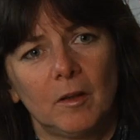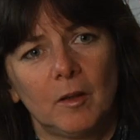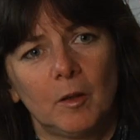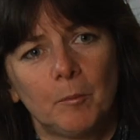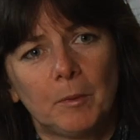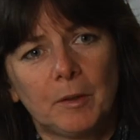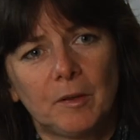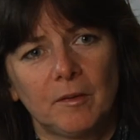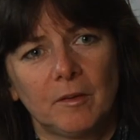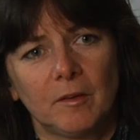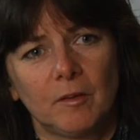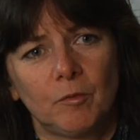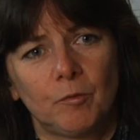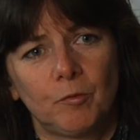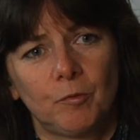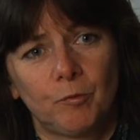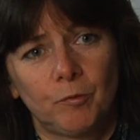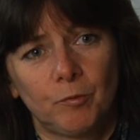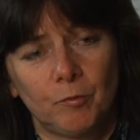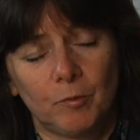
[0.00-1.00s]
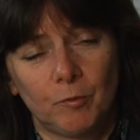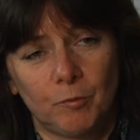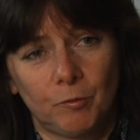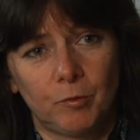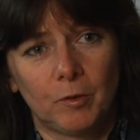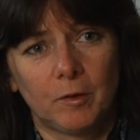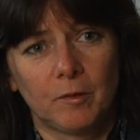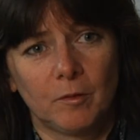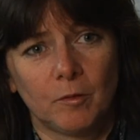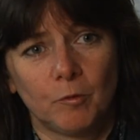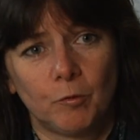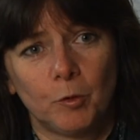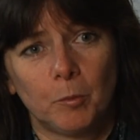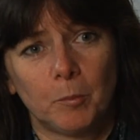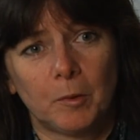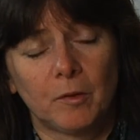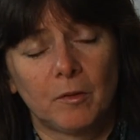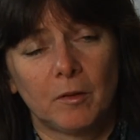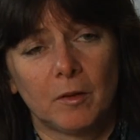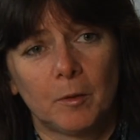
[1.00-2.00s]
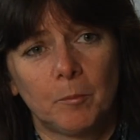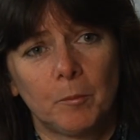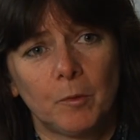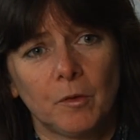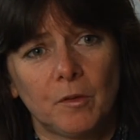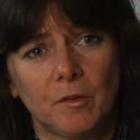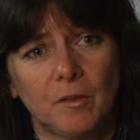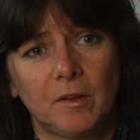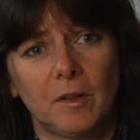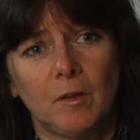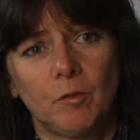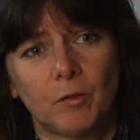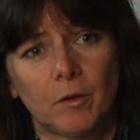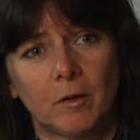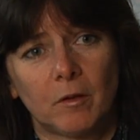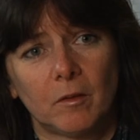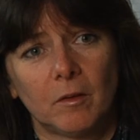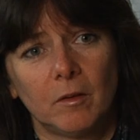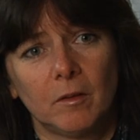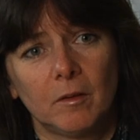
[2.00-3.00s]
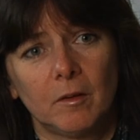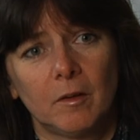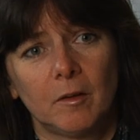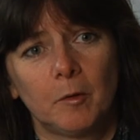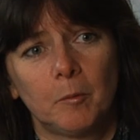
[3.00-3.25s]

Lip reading: I must say, first and foremost, I'm not a seafarer.